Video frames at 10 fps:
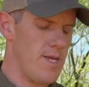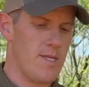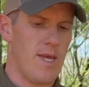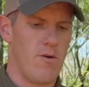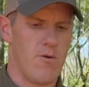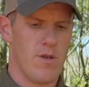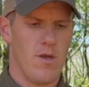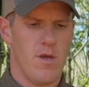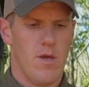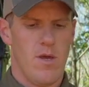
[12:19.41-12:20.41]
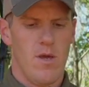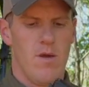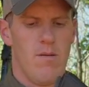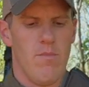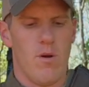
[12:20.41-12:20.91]
as that one,
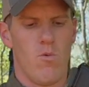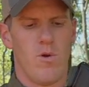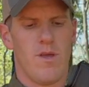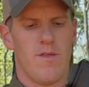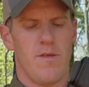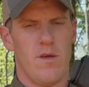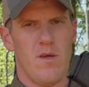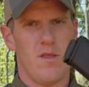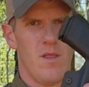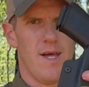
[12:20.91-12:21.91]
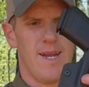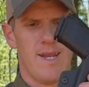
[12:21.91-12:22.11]
but with the light